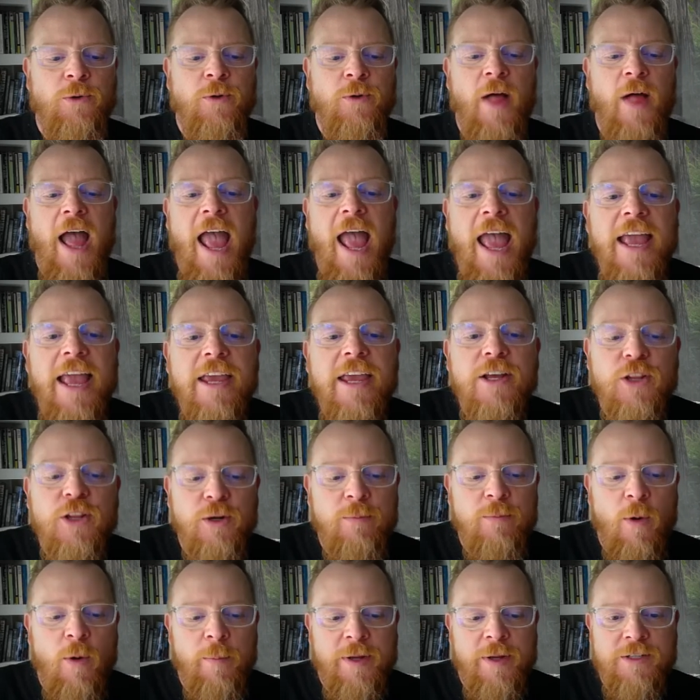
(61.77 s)
angular
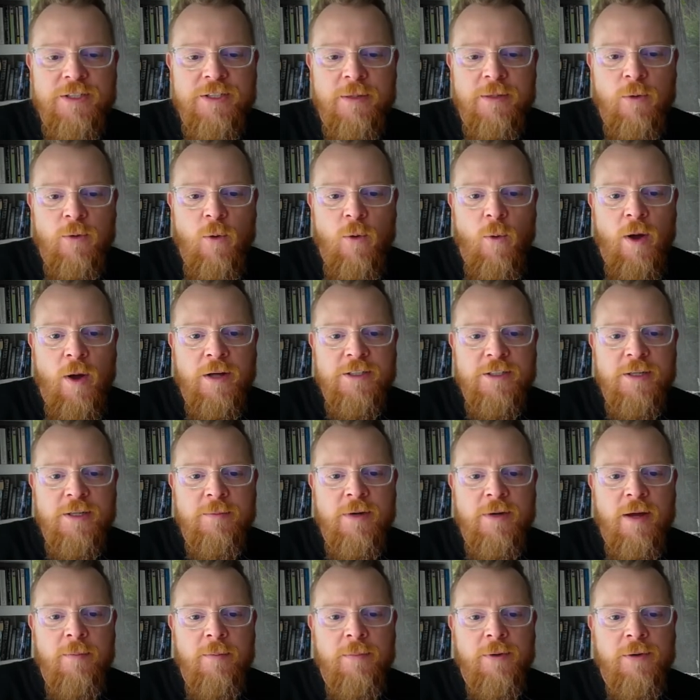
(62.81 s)
momentum quantum
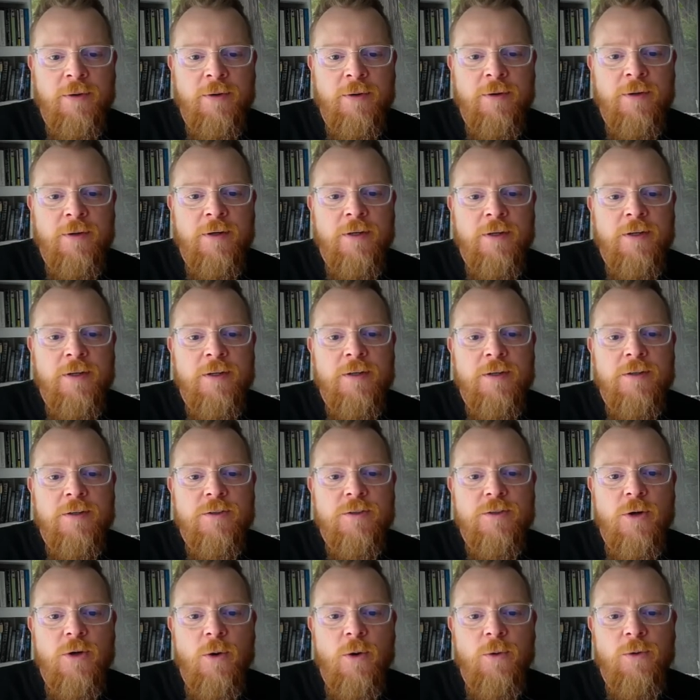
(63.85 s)
number.
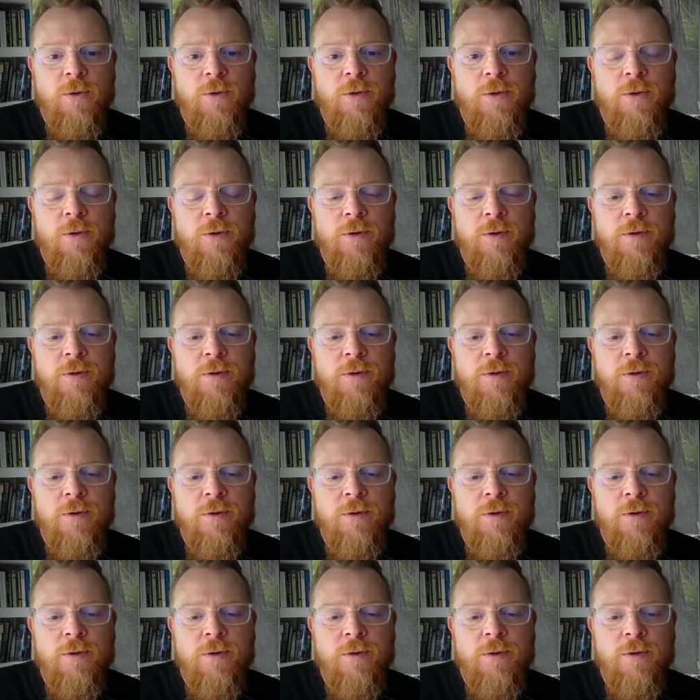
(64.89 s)
Total